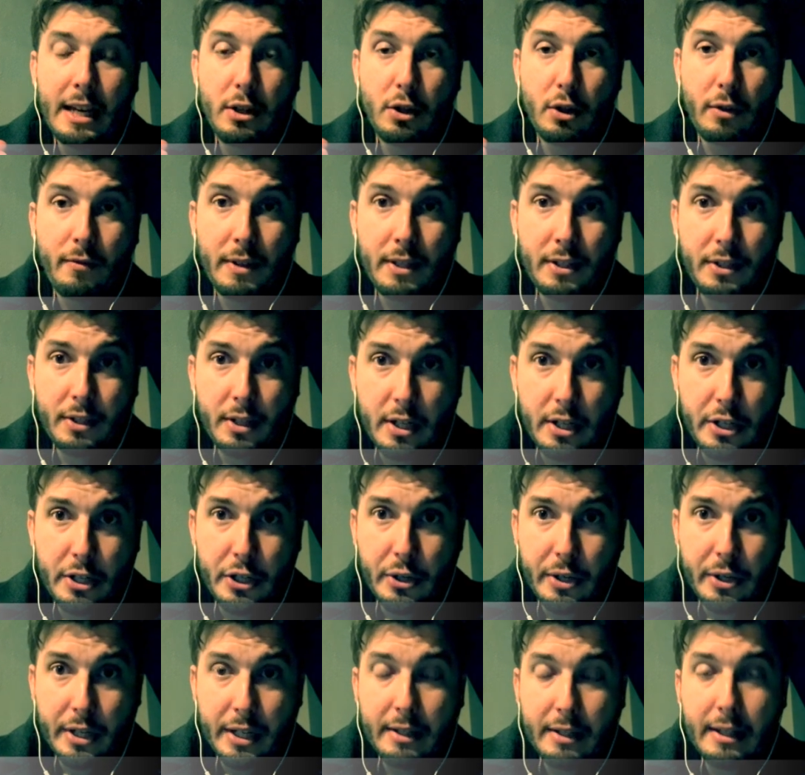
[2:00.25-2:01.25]
of a
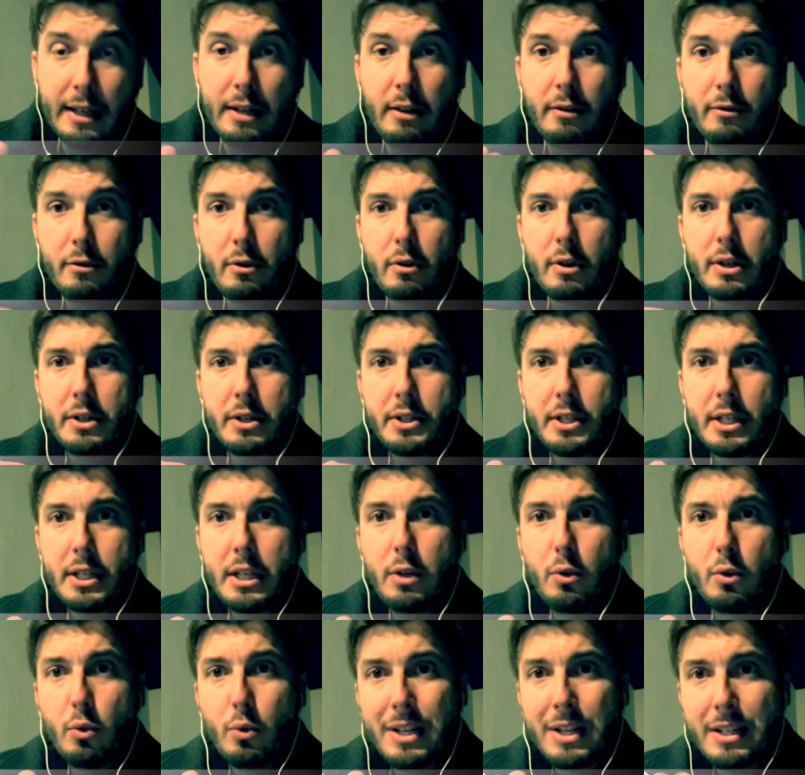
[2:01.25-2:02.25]
surgery, then of course you
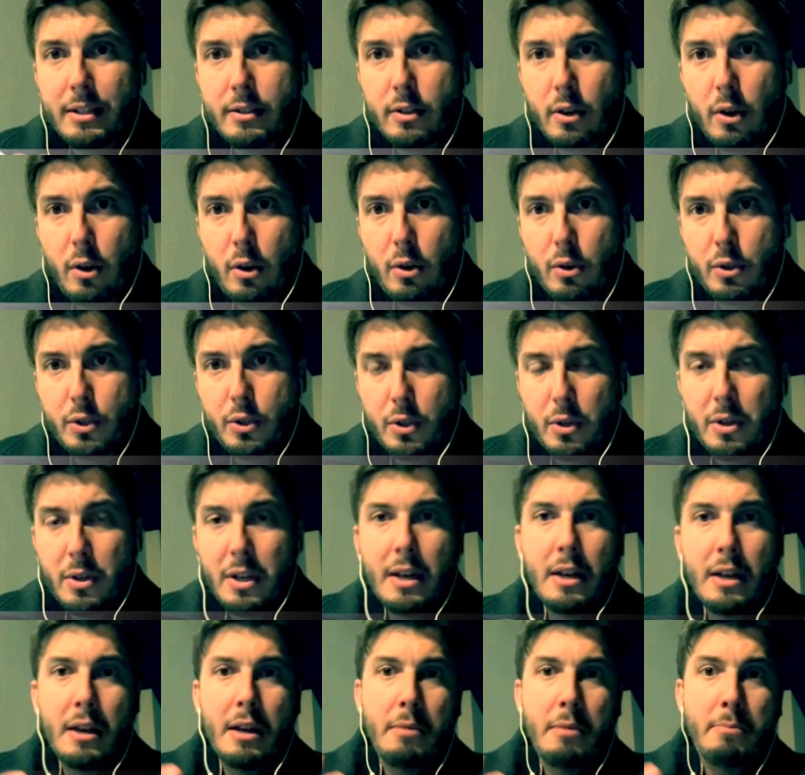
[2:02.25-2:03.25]
want also
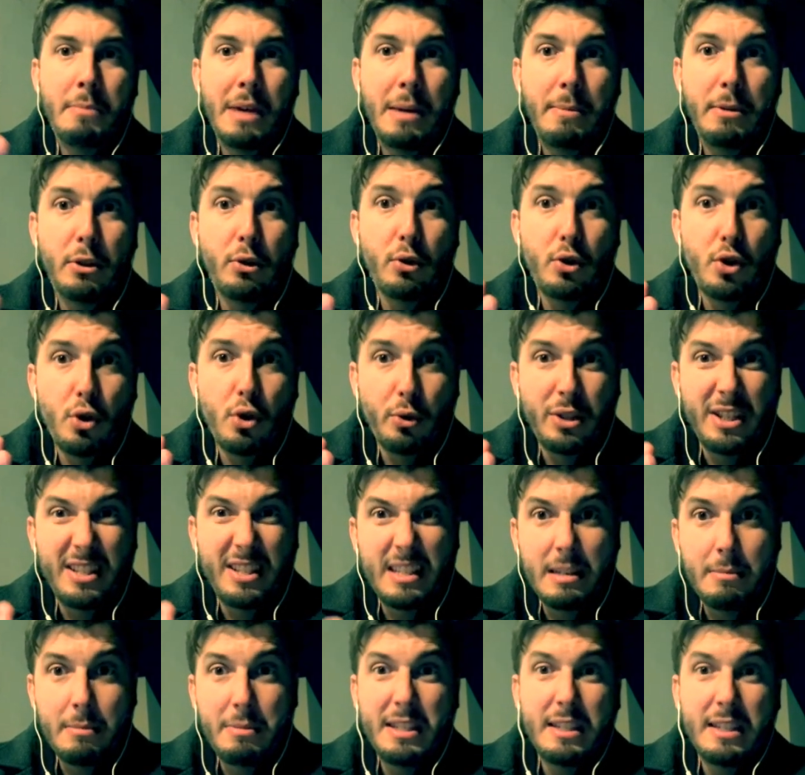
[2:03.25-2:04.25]
maybe to show the
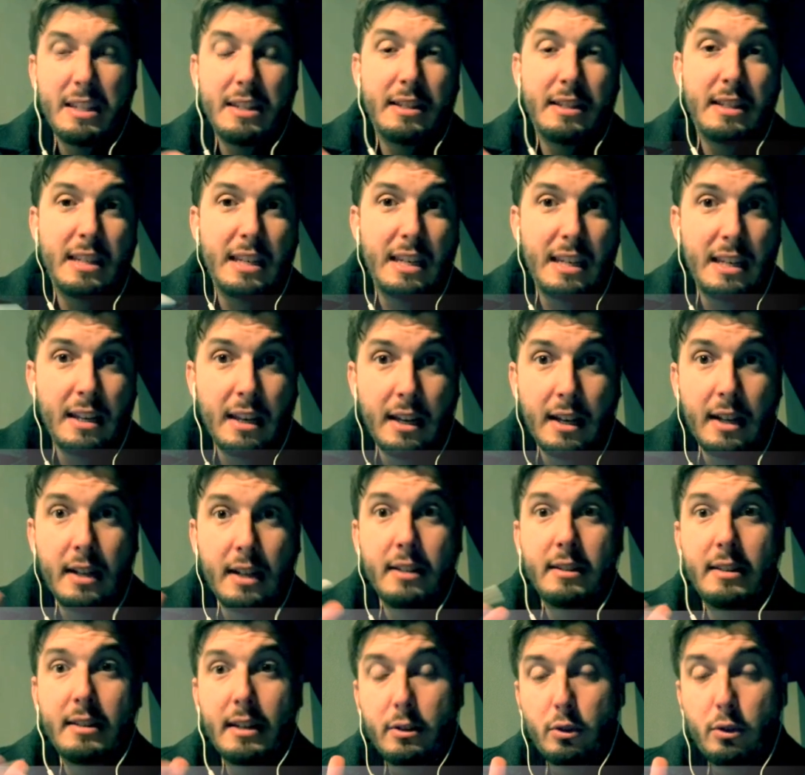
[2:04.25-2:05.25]
CBCT,
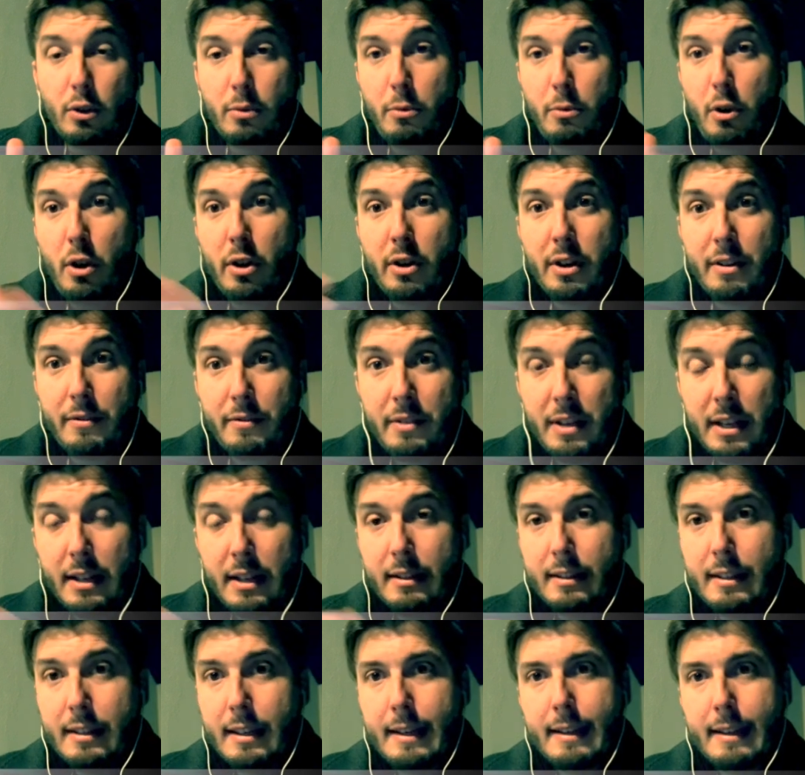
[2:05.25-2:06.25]
the tomography,
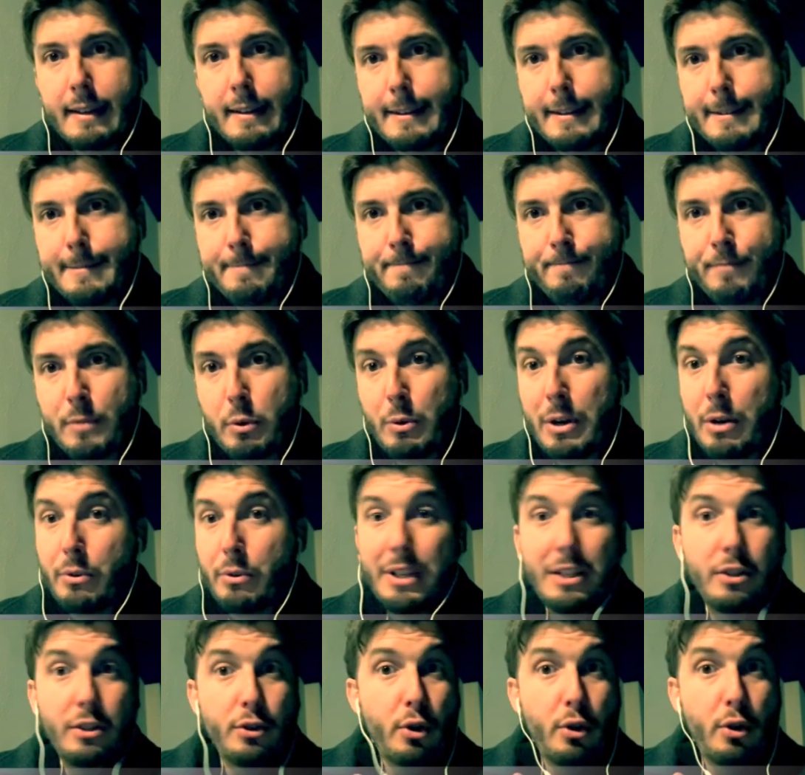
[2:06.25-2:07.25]
the
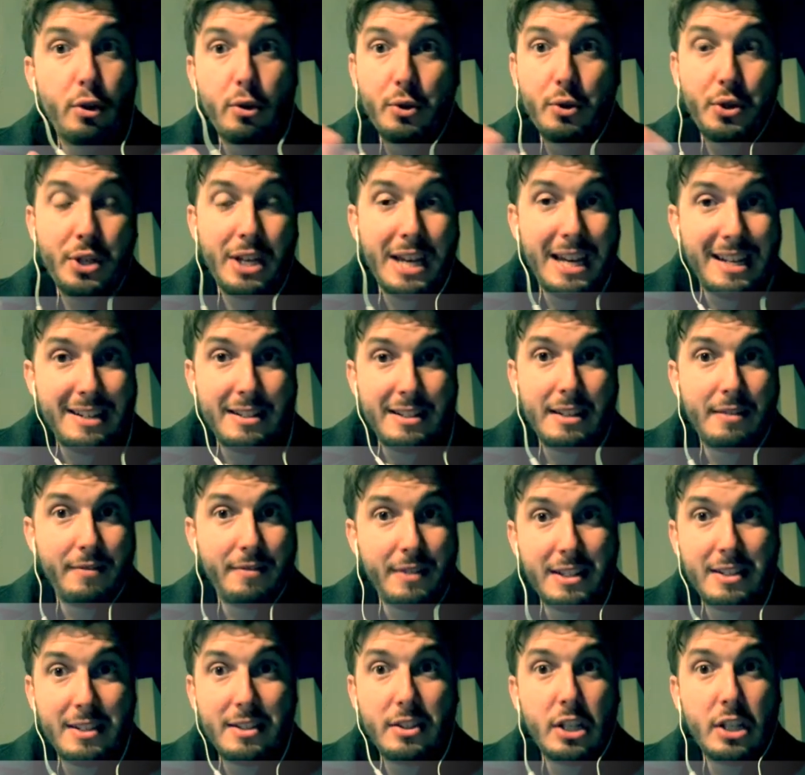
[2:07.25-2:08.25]
intraoral scans if
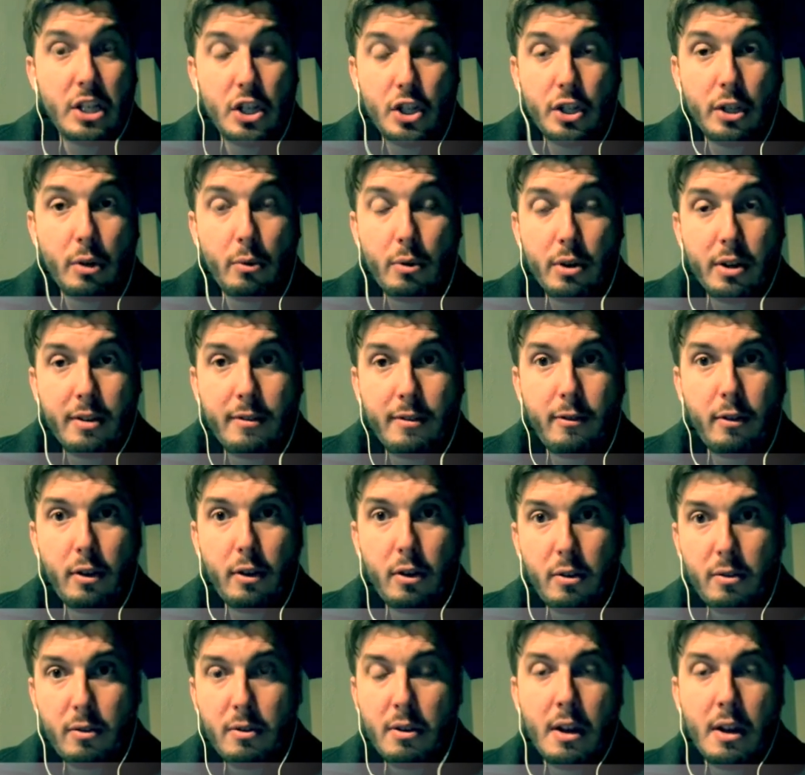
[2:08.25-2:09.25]
it's digital workflow,